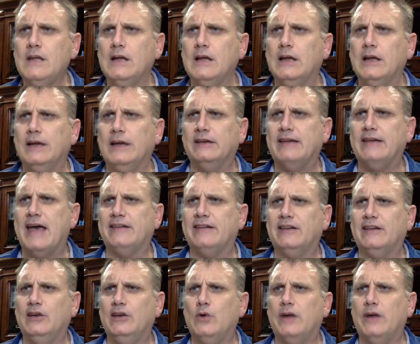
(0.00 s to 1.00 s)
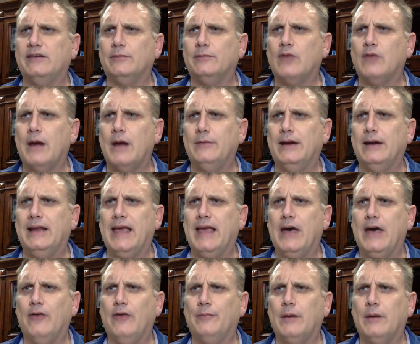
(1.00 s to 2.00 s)
Glenda's asking, do I subscribe to any
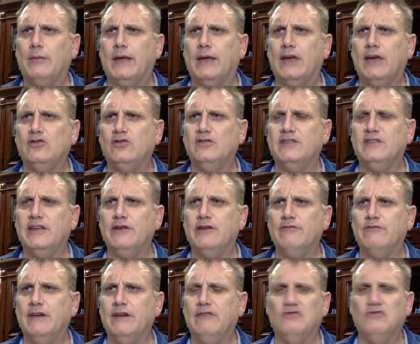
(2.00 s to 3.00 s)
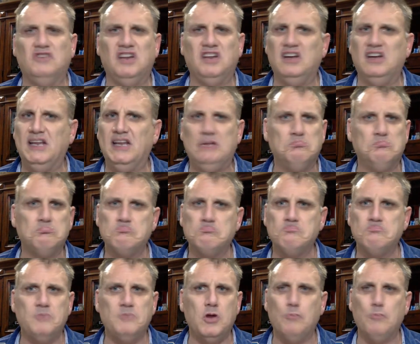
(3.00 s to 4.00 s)
health publications that you read routinely?
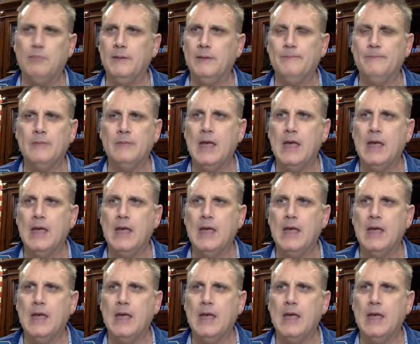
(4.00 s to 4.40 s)
Nope.